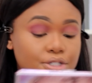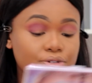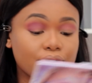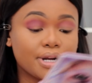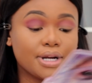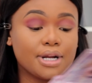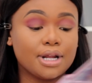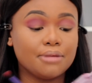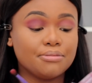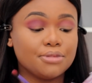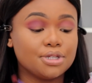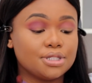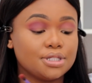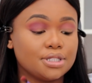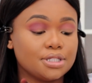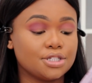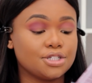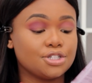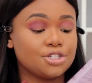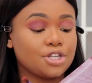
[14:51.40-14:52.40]
So right now I'm
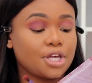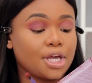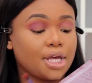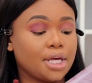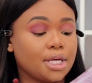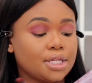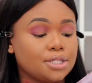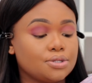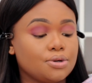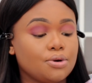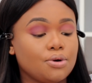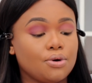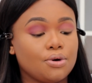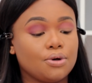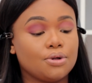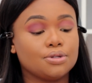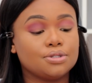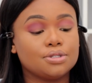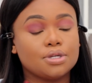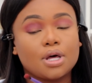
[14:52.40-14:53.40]
using the shade
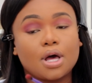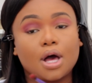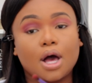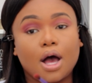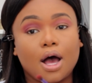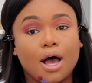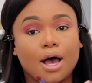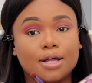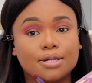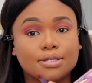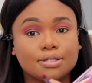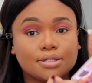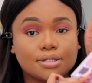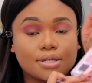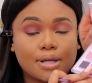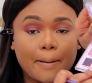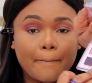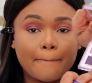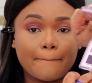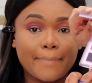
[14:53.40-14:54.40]
called Hot
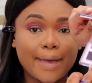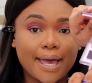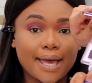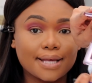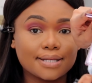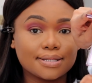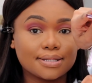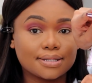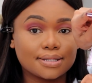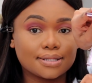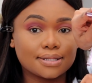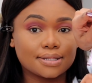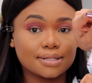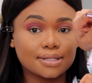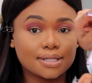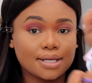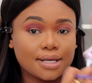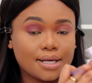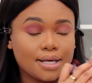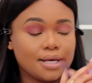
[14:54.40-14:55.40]
Mess,
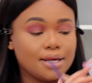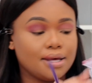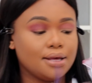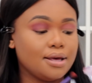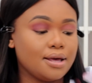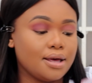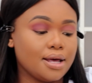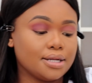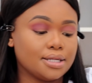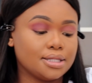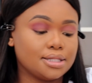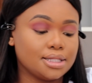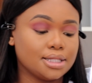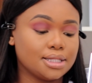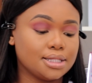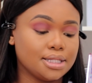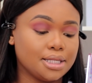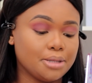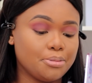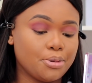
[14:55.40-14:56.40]
and it's a
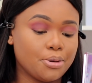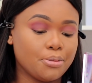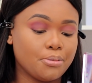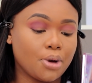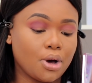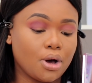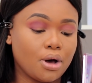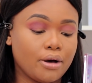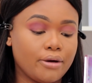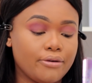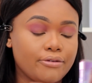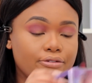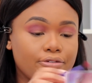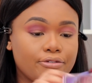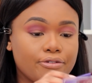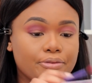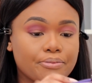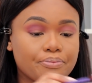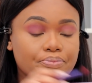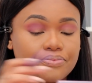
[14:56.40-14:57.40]
deeper mauve
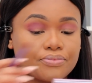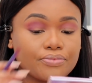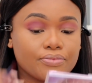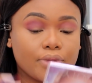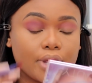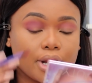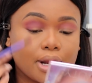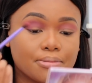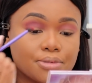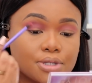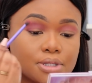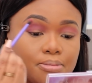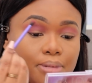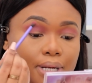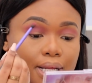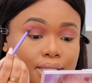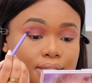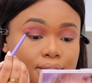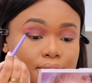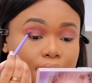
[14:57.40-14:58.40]
that I'm just
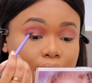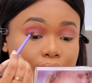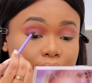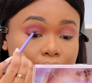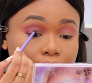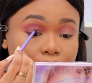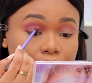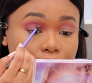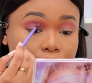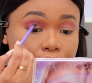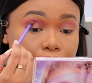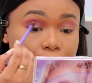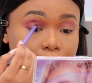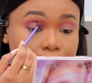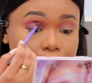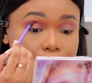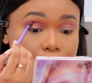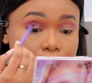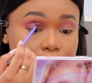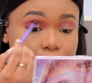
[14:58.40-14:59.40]
placing in the
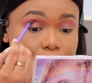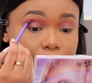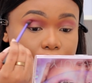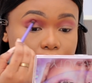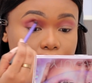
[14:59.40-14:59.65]
crease.